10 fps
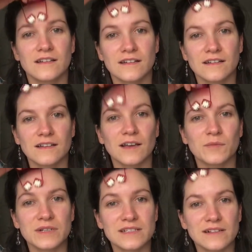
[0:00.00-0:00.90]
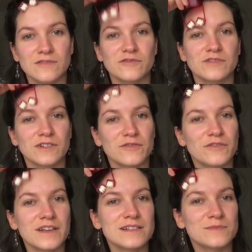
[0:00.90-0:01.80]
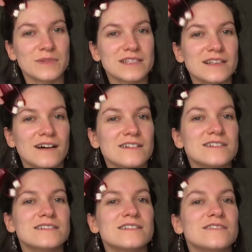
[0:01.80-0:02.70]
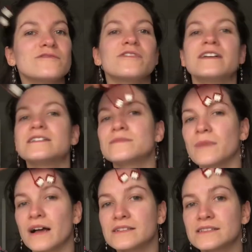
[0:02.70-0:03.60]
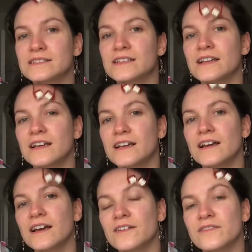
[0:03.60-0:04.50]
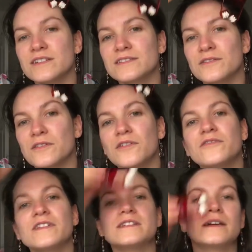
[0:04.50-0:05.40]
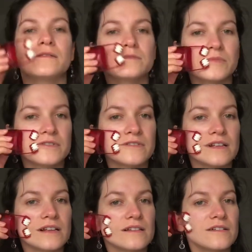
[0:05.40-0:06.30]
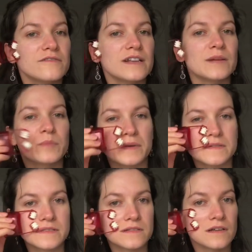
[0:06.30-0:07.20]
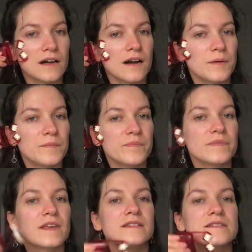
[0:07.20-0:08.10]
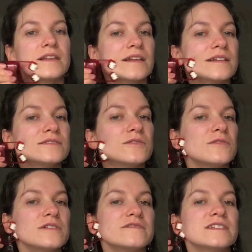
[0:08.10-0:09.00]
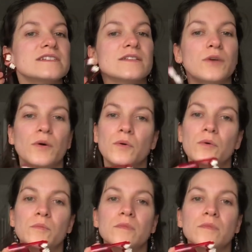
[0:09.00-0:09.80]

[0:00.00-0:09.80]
get myself face massages and face masks every so often. That would be really lovely, but instead I do all of this at home.